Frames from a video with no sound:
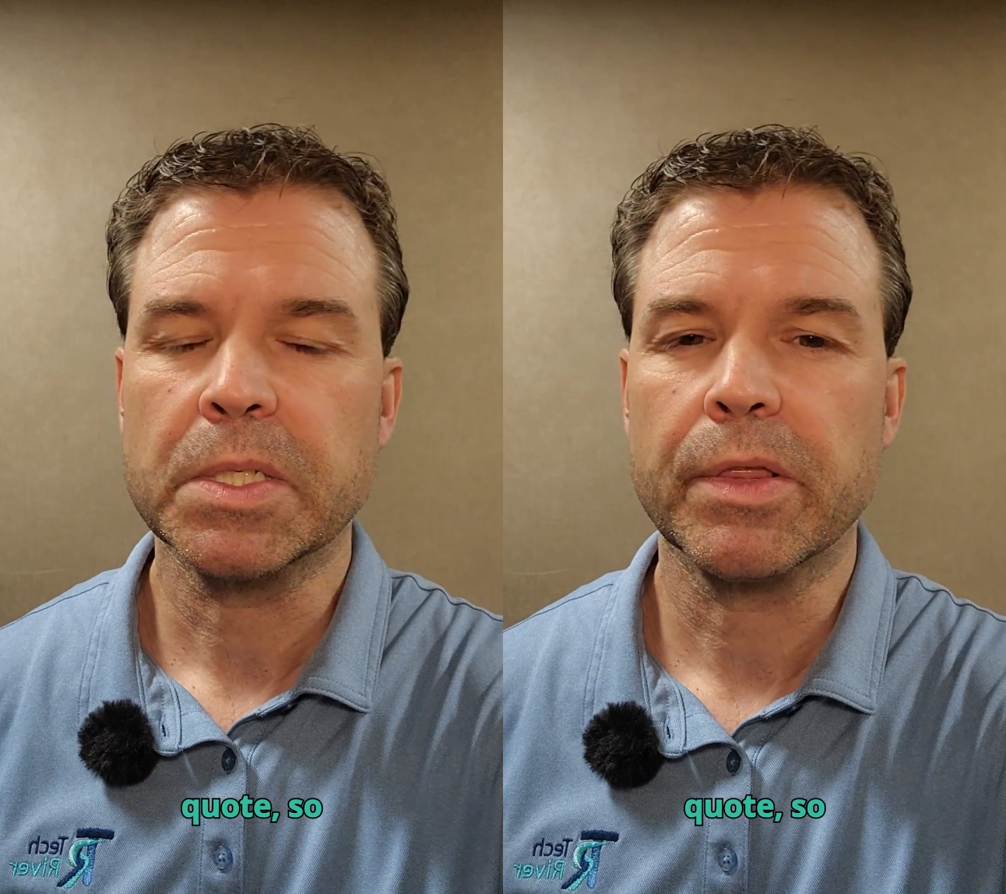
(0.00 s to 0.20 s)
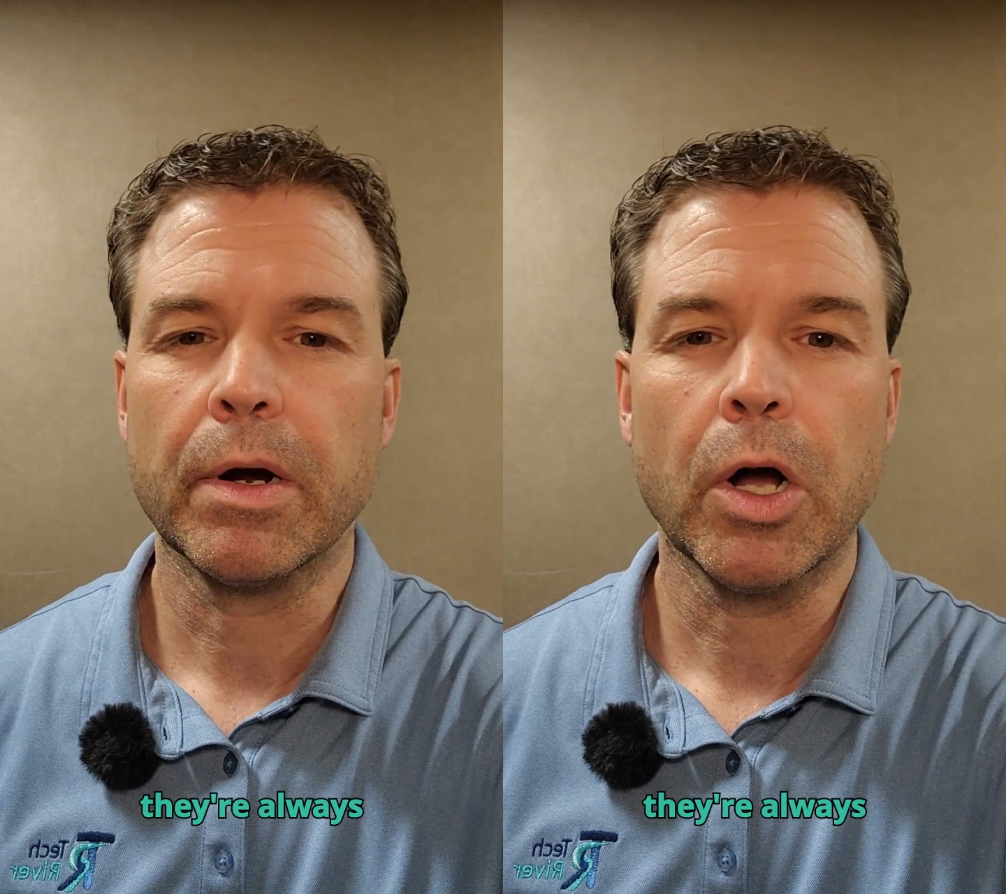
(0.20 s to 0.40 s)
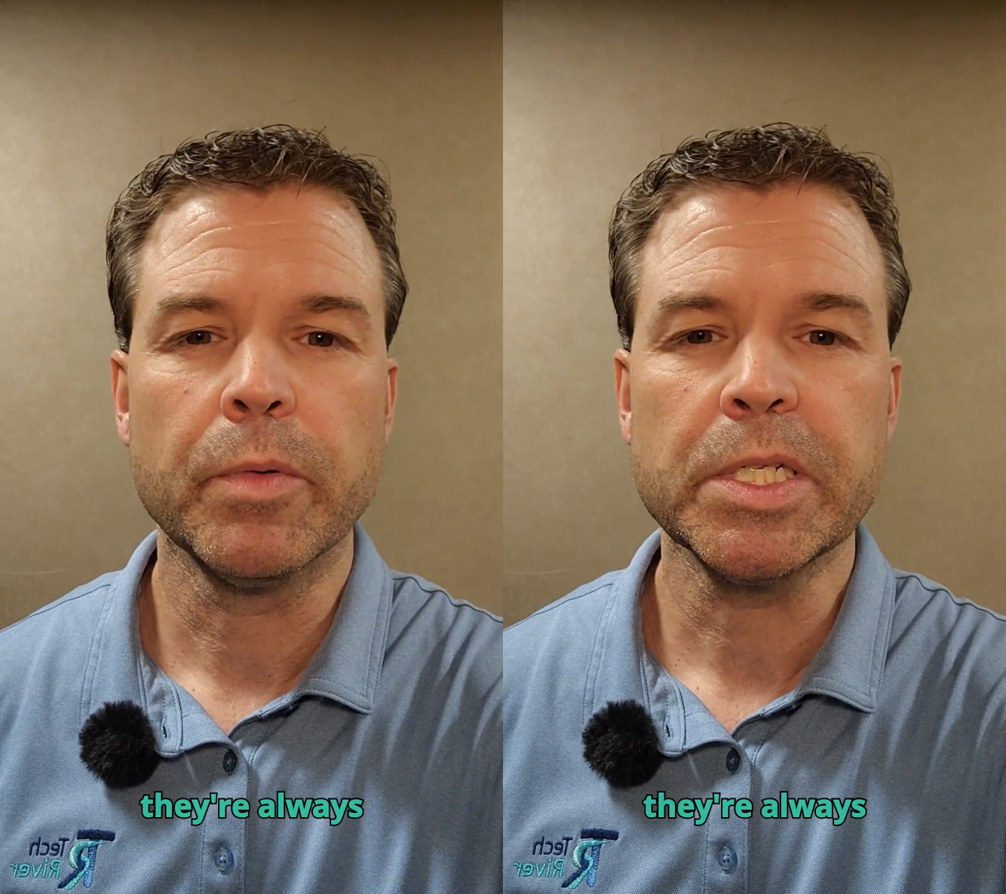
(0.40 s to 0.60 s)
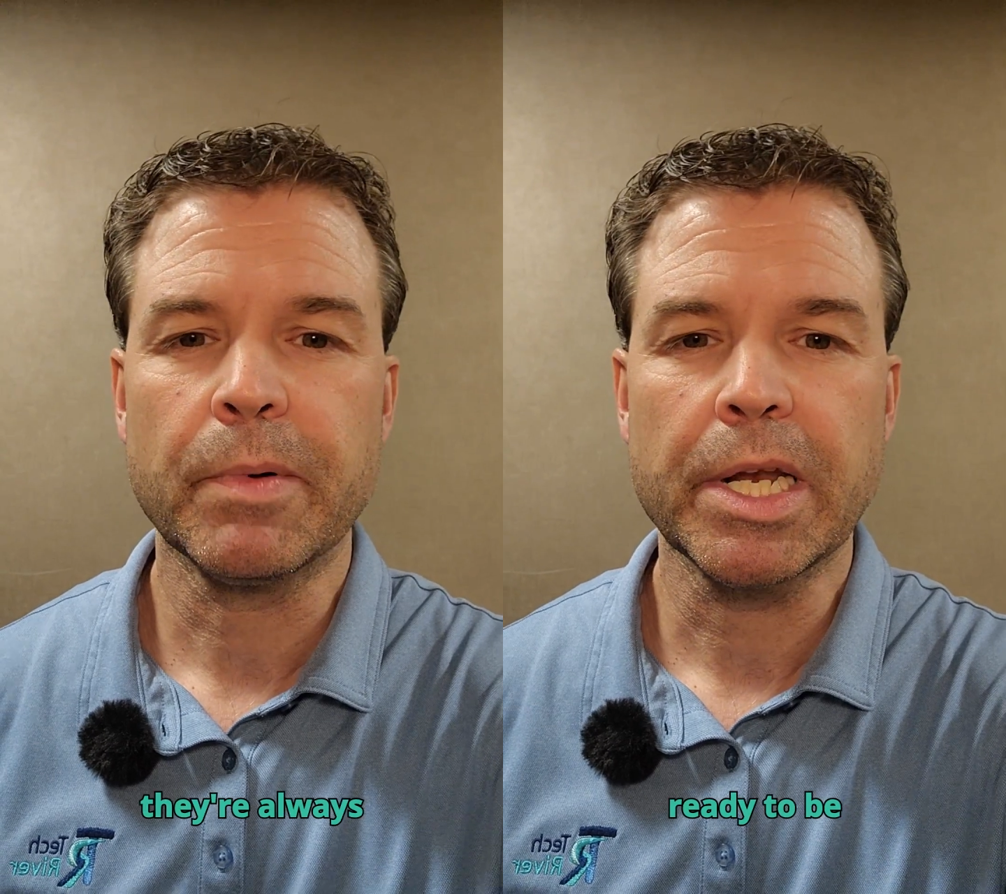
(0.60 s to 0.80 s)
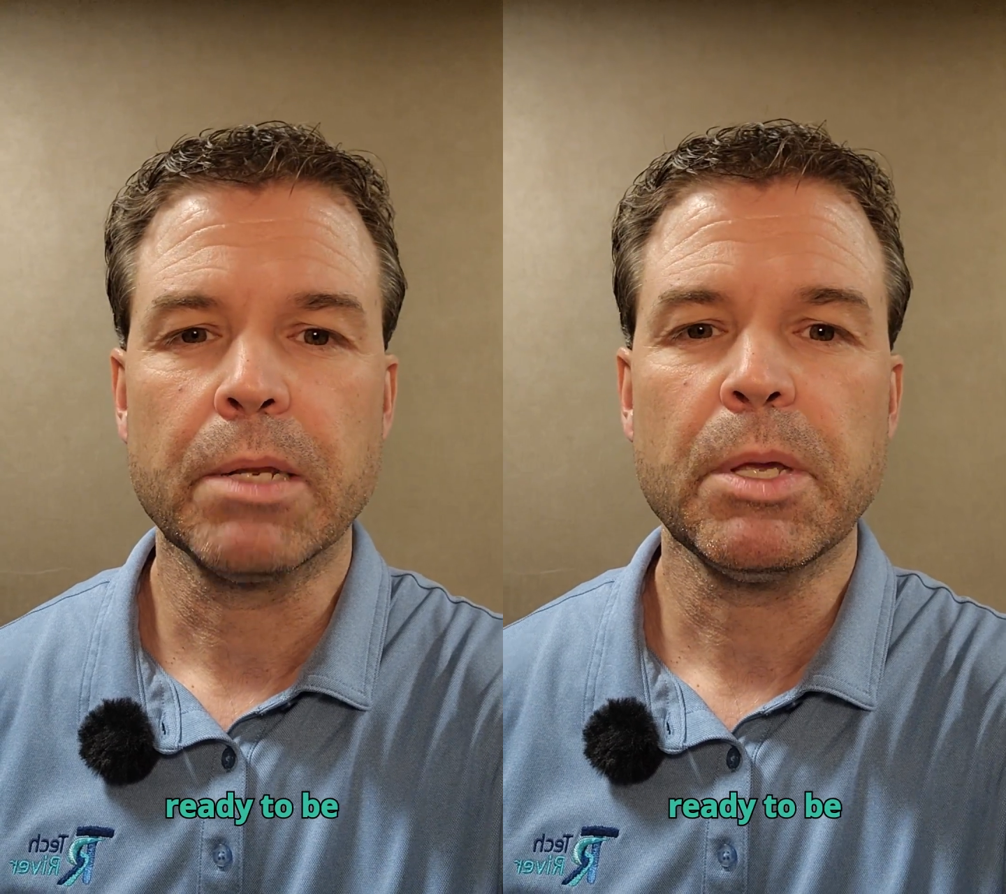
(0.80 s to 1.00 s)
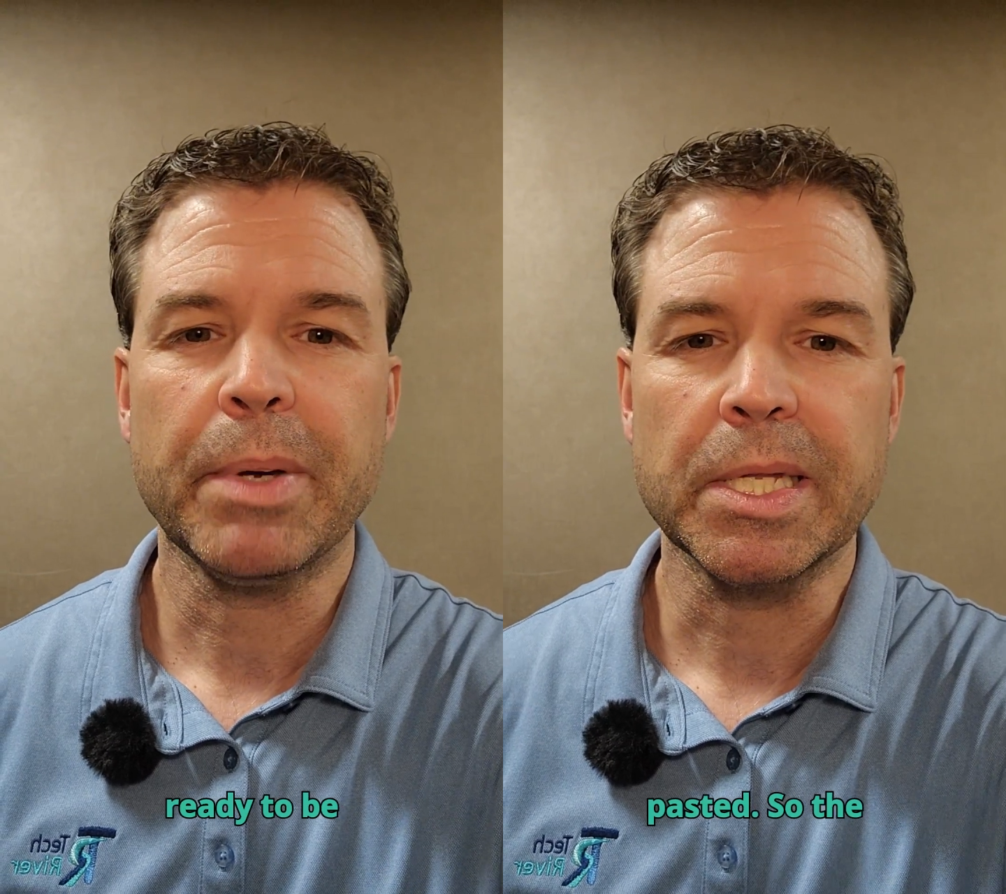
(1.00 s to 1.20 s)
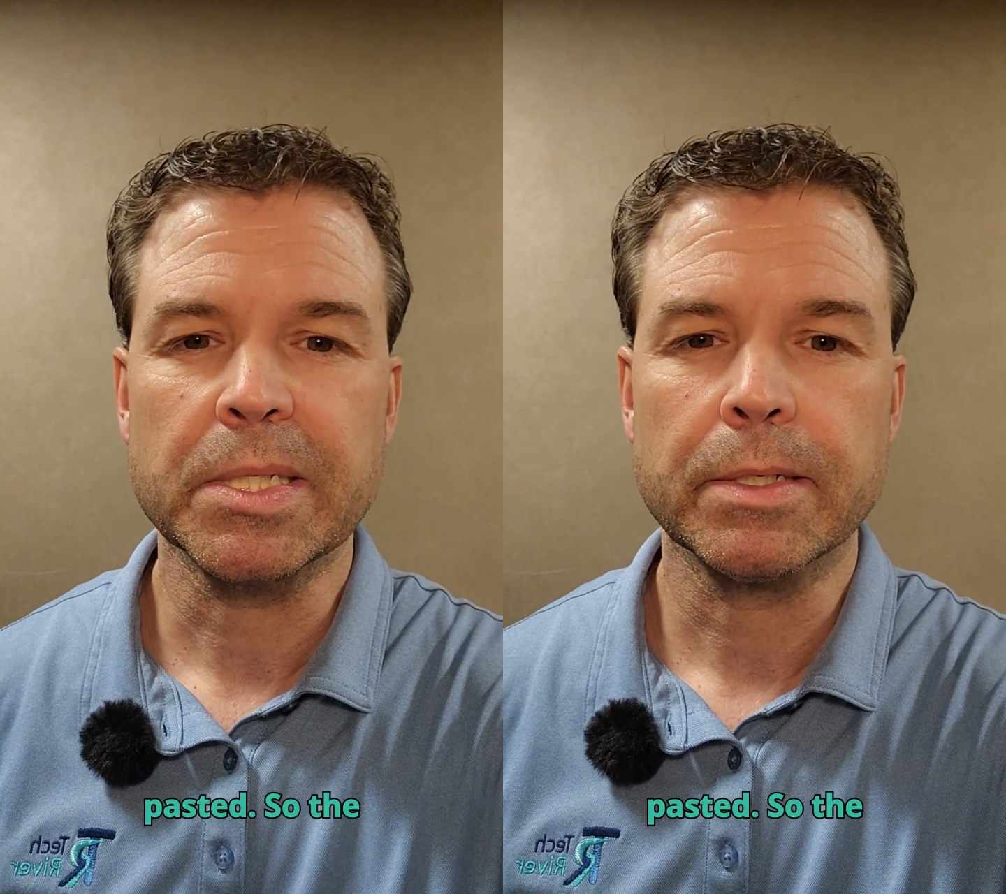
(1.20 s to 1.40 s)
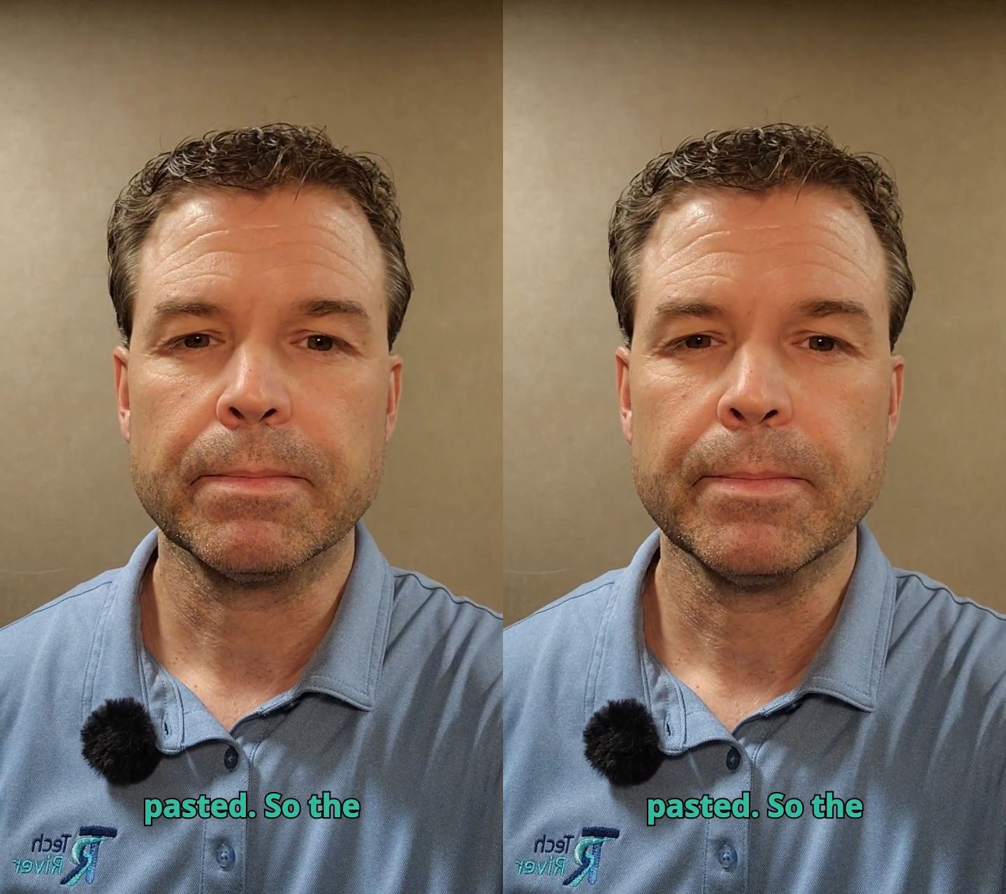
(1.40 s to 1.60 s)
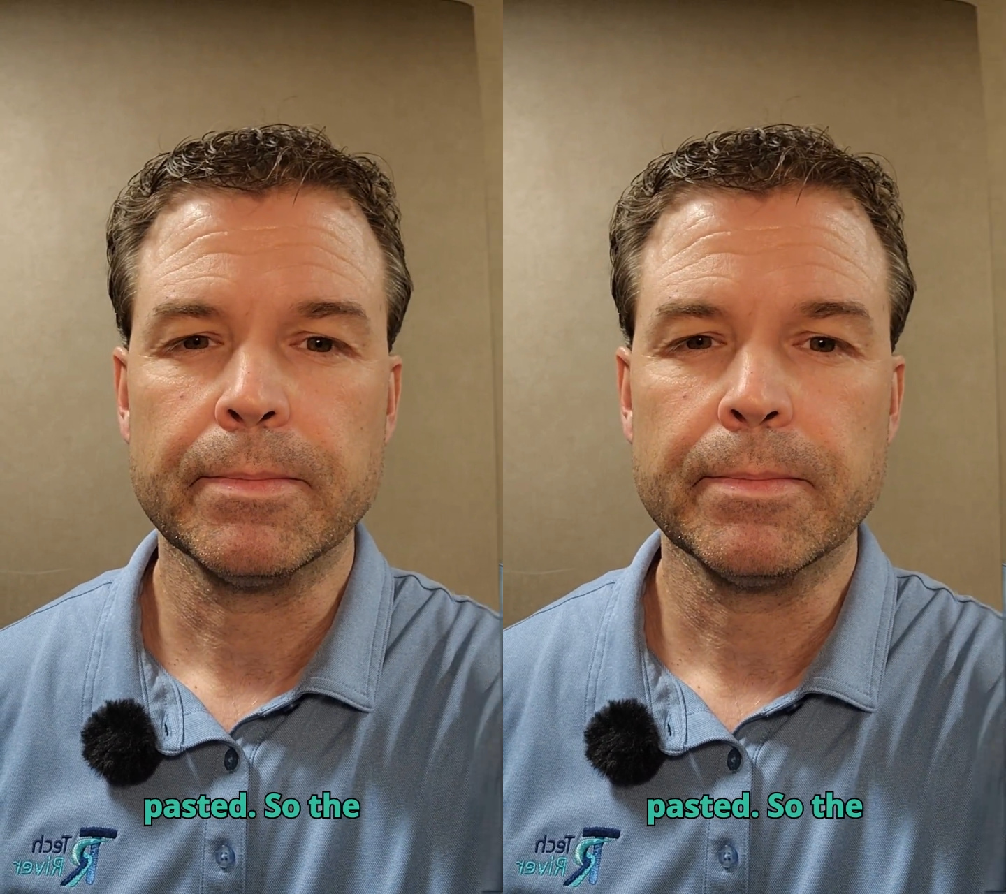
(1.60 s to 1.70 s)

so they're always ready to be pasted.